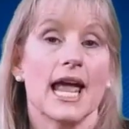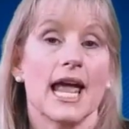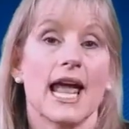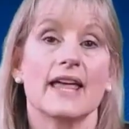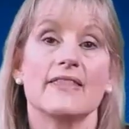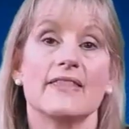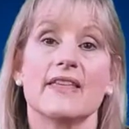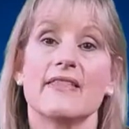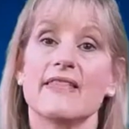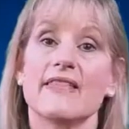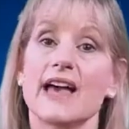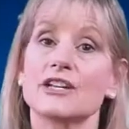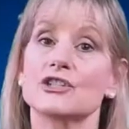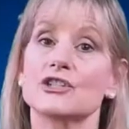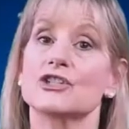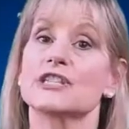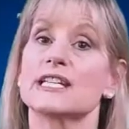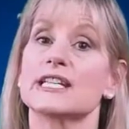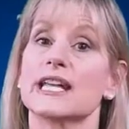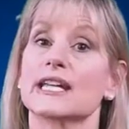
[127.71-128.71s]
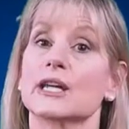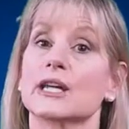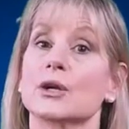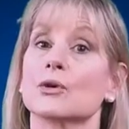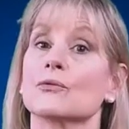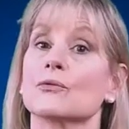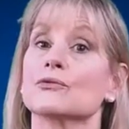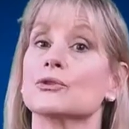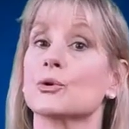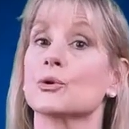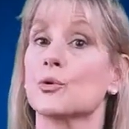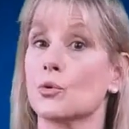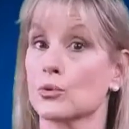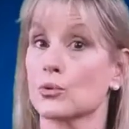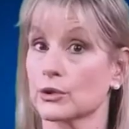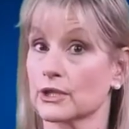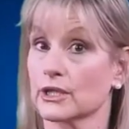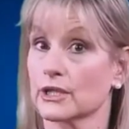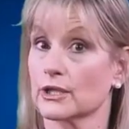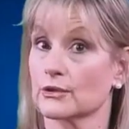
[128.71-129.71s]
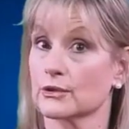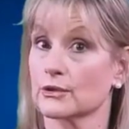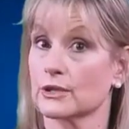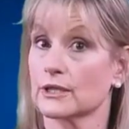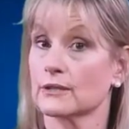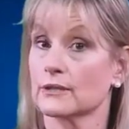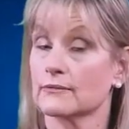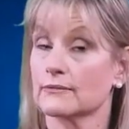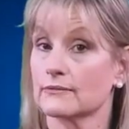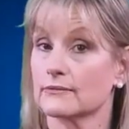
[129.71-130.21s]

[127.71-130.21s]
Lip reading: And then that should take care of your ordinary